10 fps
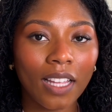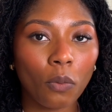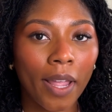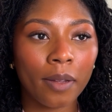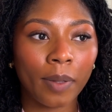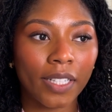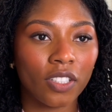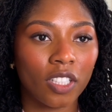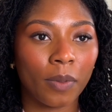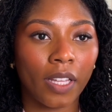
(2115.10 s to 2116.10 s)
white and black to
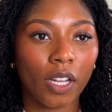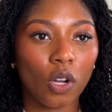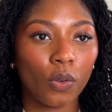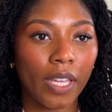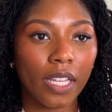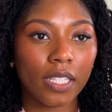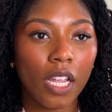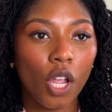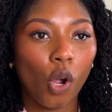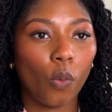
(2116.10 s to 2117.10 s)
just be like, oh yes,
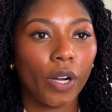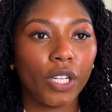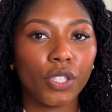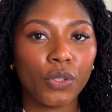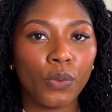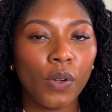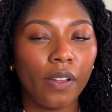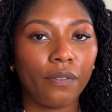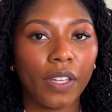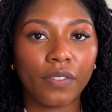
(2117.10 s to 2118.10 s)
we're gonna do
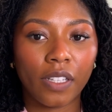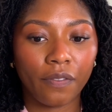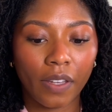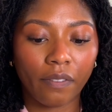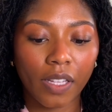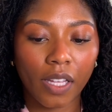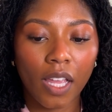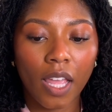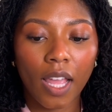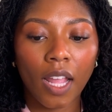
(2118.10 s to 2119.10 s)
50-50.
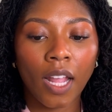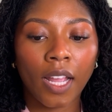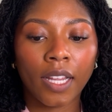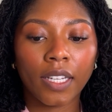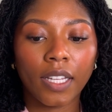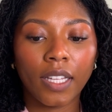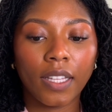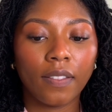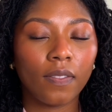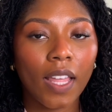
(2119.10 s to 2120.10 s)
And
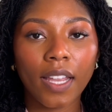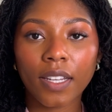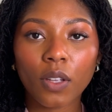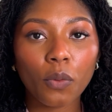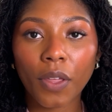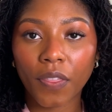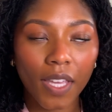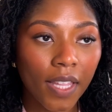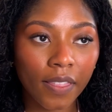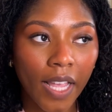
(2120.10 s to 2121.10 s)
then
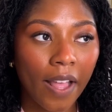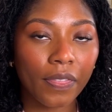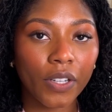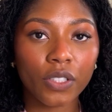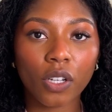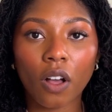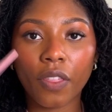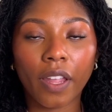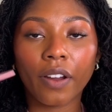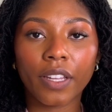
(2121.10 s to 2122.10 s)
within that, there's all
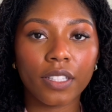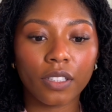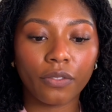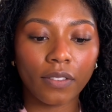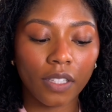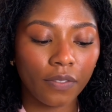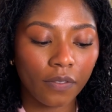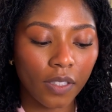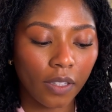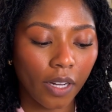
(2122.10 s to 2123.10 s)
the areas of
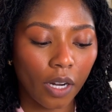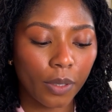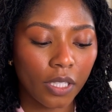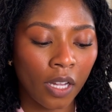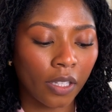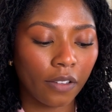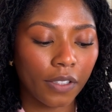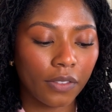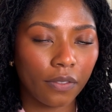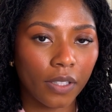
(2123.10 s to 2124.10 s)
50-50, like are we talking
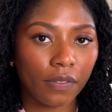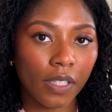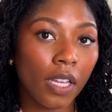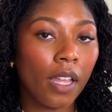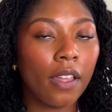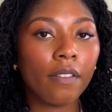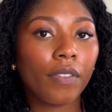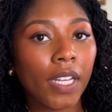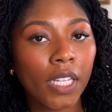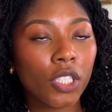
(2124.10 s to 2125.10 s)
50-50
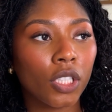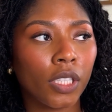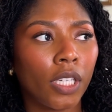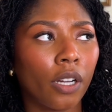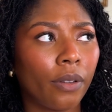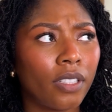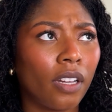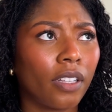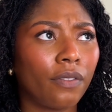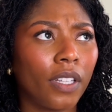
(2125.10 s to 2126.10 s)
financially? Are we
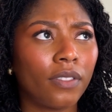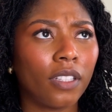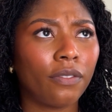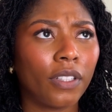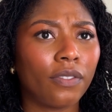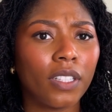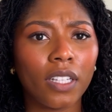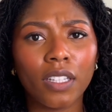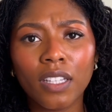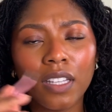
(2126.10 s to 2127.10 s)
talking
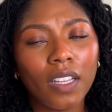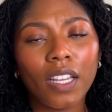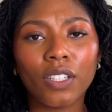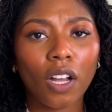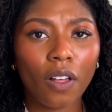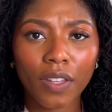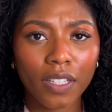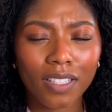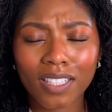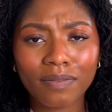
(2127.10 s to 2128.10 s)
50-50 in all
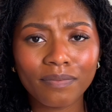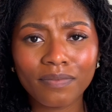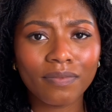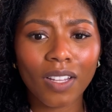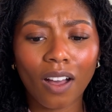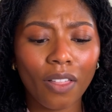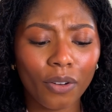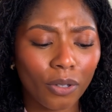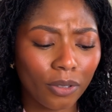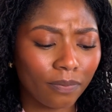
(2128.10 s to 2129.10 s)
these
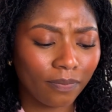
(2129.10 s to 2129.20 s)
other